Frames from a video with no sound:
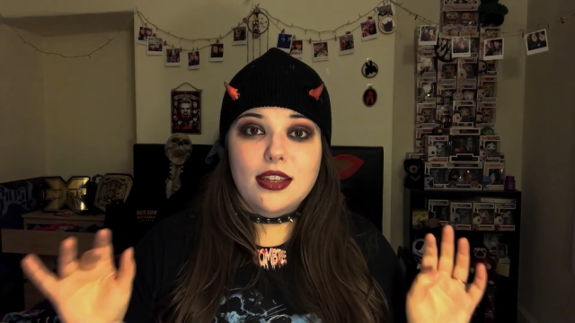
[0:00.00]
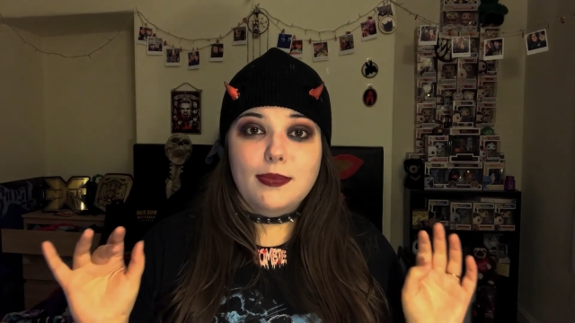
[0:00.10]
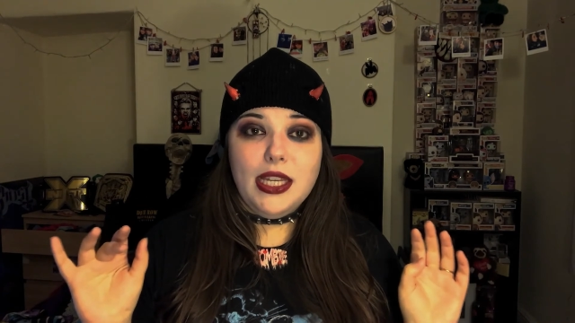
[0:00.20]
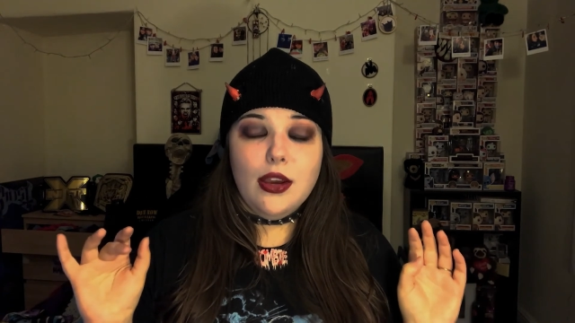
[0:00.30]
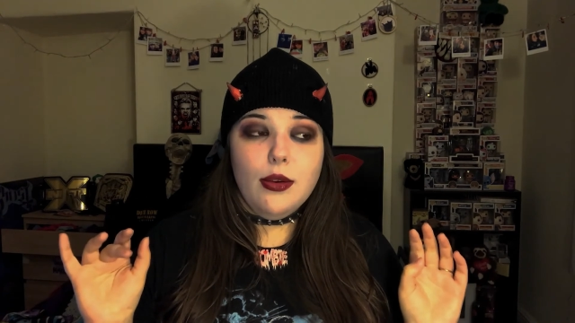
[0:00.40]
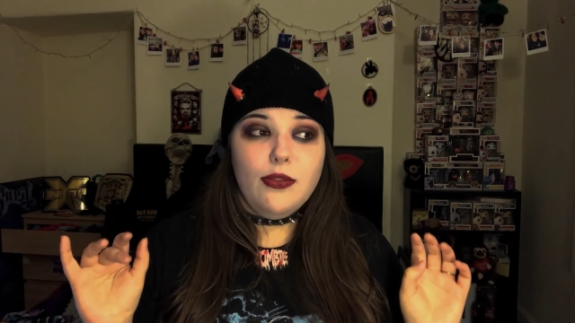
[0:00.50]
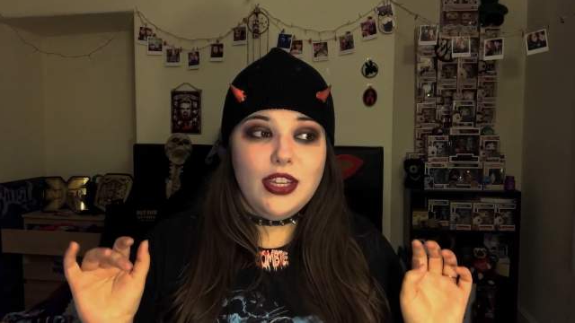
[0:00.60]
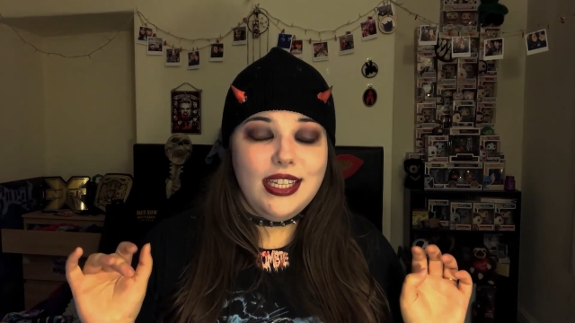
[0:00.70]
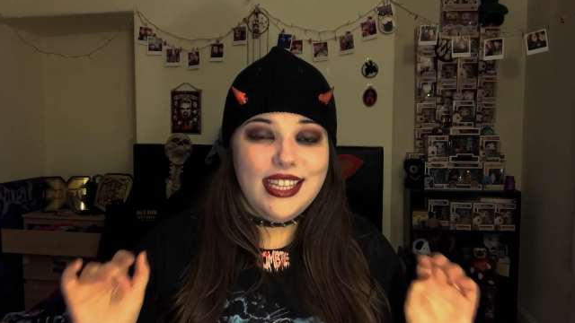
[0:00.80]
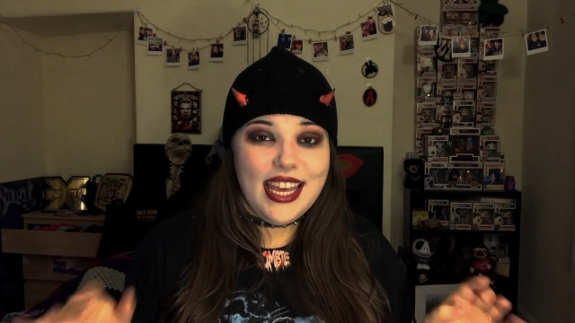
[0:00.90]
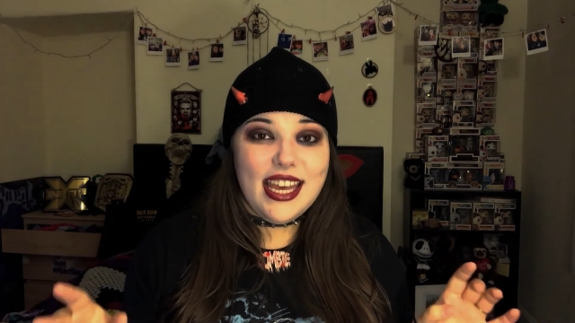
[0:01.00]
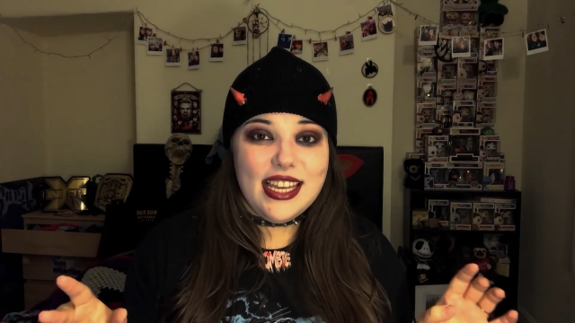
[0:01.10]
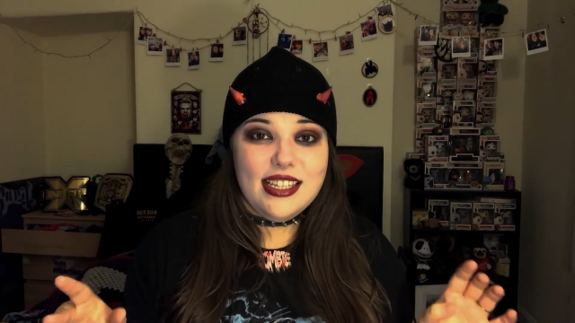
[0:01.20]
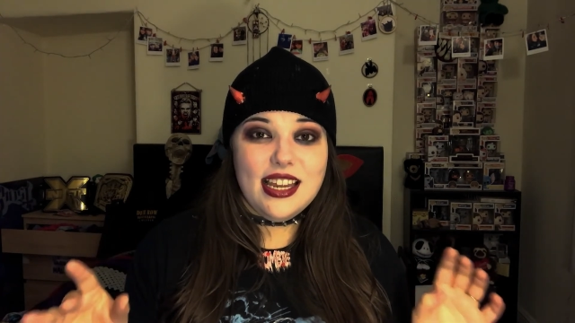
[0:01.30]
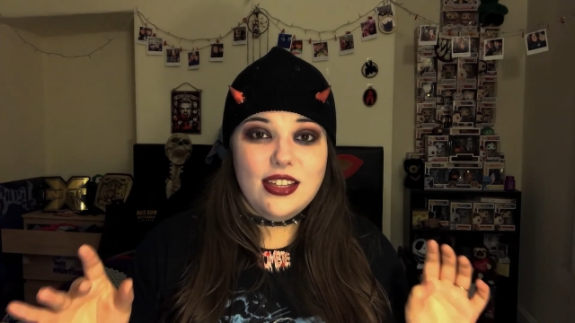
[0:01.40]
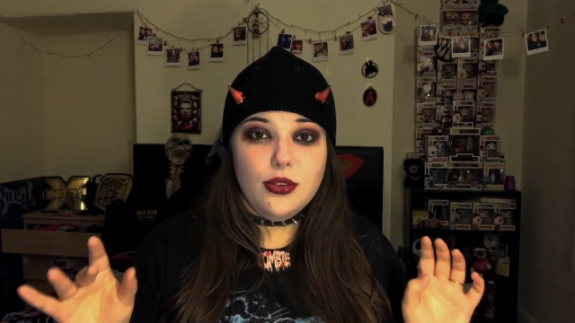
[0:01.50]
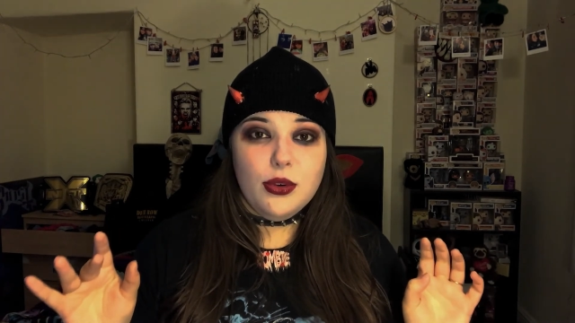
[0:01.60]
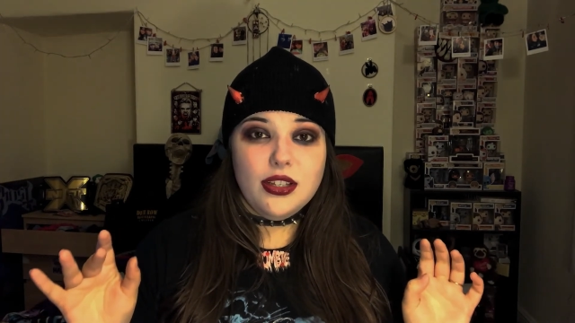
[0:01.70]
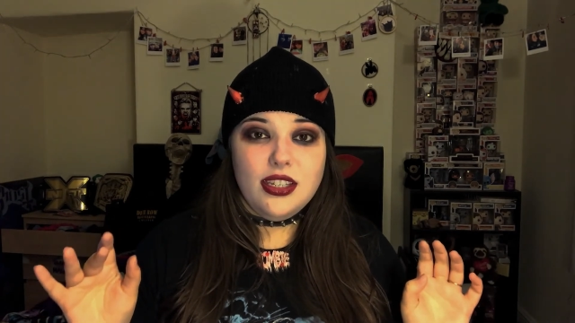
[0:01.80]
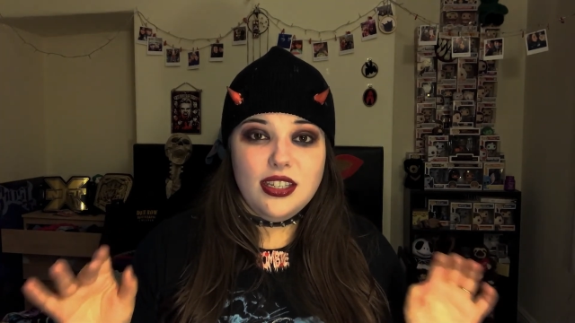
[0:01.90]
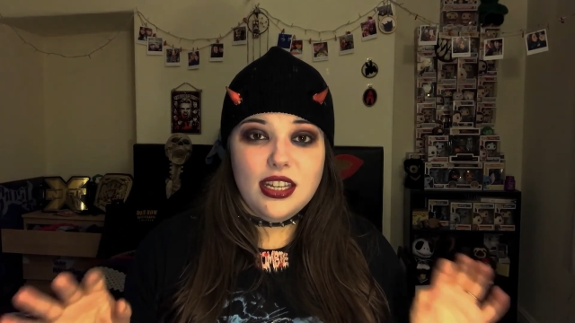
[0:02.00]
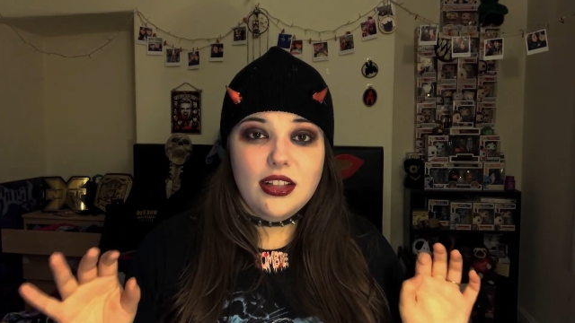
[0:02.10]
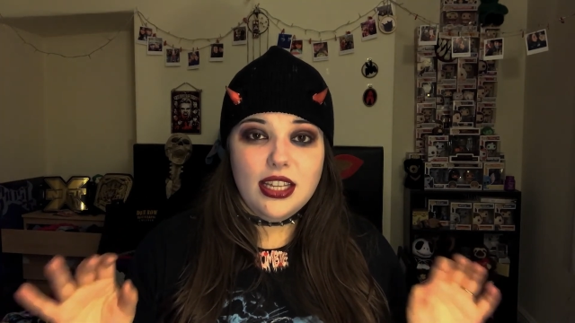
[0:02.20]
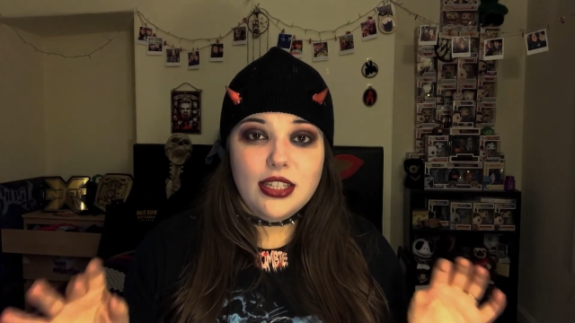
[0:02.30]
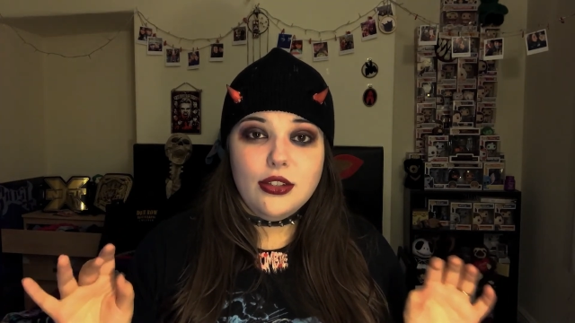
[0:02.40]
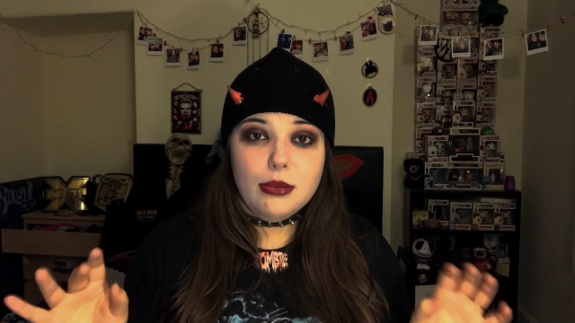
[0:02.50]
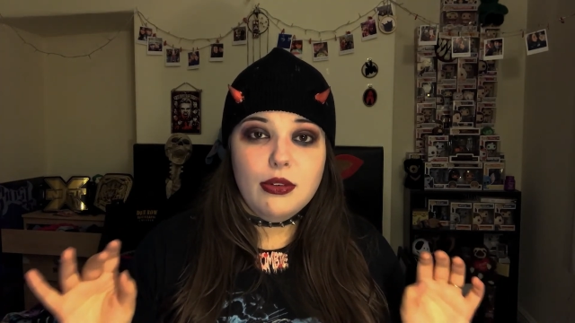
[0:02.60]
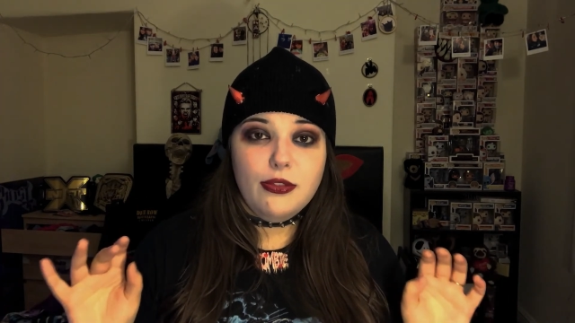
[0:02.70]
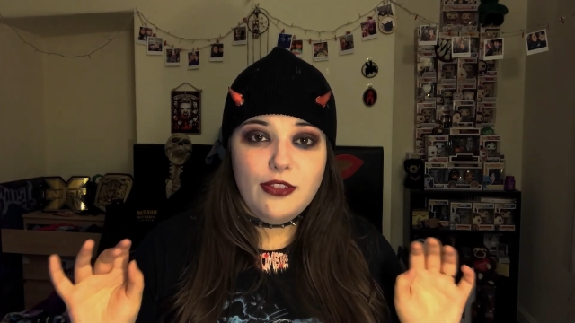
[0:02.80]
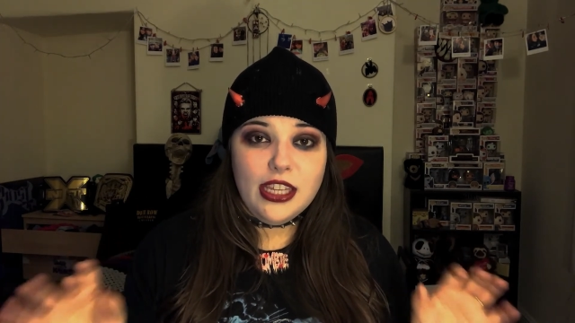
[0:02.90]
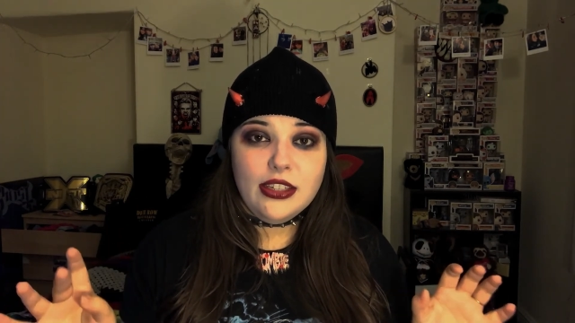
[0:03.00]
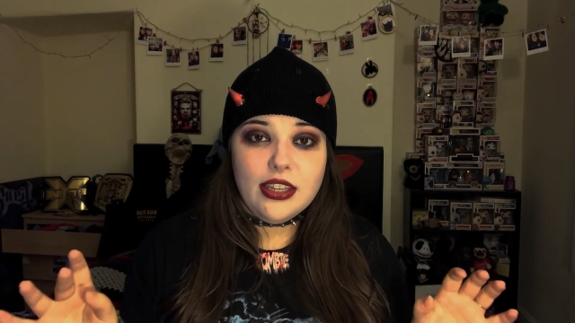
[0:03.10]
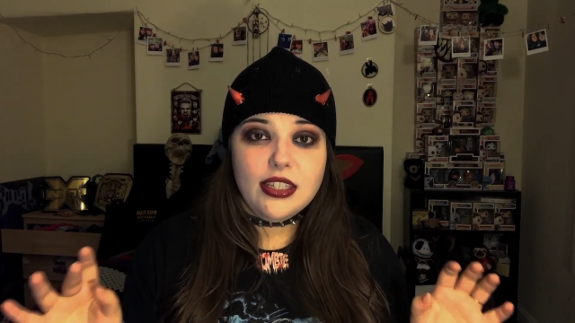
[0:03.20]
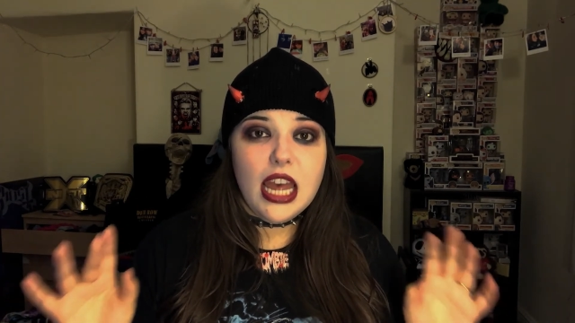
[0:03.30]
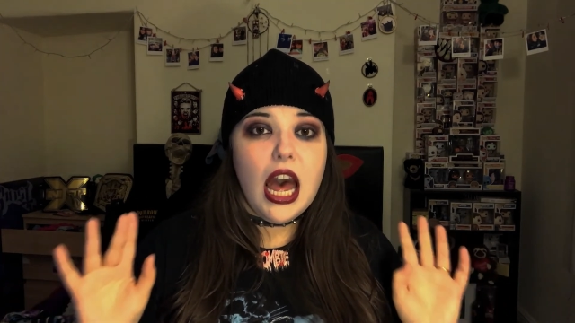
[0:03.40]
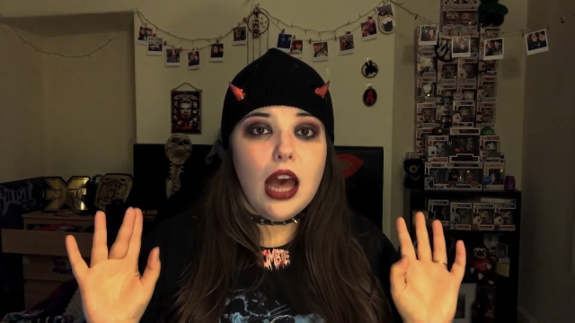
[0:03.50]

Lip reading: been going for years and you are still in double figures,